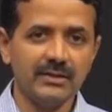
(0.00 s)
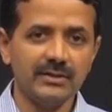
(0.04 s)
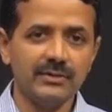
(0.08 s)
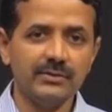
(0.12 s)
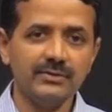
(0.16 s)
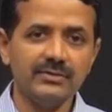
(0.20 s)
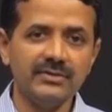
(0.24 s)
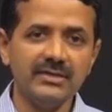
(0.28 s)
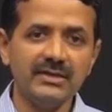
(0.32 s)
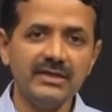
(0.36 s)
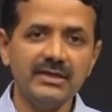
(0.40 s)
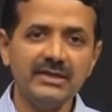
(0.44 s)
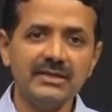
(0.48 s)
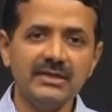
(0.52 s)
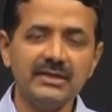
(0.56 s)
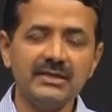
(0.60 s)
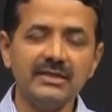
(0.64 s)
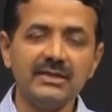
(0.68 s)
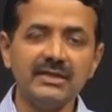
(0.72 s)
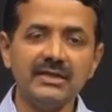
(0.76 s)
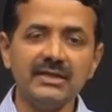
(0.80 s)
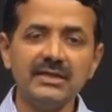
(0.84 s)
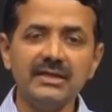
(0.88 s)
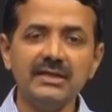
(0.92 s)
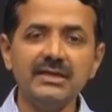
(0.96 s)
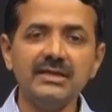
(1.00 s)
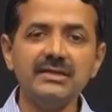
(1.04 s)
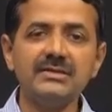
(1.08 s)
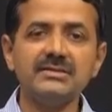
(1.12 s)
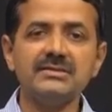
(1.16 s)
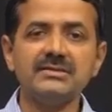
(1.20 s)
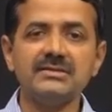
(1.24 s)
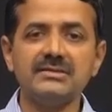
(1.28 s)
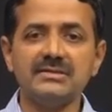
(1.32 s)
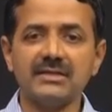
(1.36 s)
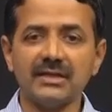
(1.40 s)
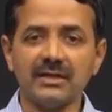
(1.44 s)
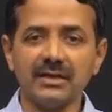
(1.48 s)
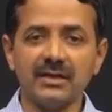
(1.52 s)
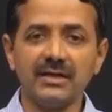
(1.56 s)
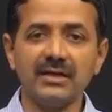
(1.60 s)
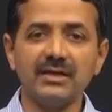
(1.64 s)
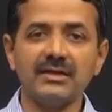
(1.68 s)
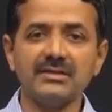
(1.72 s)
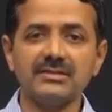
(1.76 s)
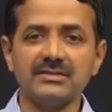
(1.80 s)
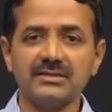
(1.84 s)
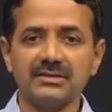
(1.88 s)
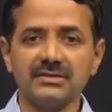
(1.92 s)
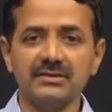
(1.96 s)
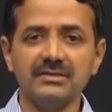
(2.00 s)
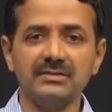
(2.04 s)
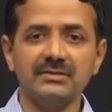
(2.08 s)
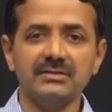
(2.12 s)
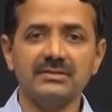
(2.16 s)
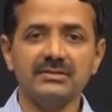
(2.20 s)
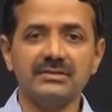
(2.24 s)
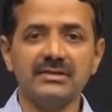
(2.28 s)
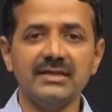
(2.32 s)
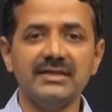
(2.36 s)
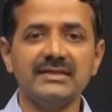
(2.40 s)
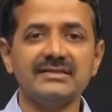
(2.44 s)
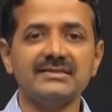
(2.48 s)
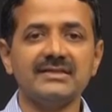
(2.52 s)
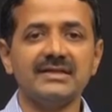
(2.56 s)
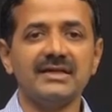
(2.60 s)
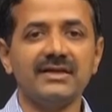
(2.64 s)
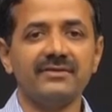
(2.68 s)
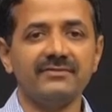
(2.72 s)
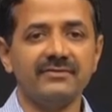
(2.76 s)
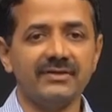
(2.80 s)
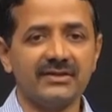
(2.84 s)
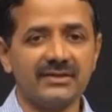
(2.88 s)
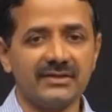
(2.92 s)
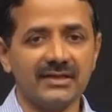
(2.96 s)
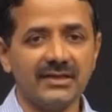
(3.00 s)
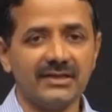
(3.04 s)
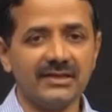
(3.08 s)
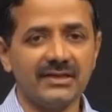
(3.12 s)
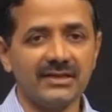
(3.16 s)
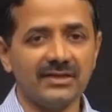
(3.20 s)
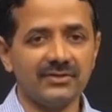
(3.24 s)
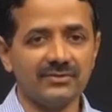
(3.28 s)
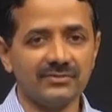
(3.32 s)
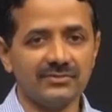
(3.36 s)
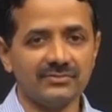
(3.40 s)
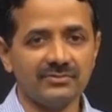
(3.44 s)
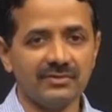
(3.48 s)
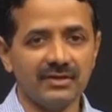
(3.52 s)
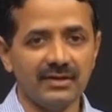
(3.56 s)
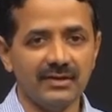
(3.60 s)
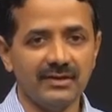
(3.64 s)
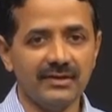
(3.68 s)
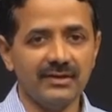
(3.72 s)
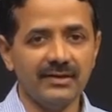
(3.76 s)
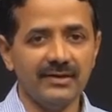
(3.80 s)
you see in each generation there is an affected individual,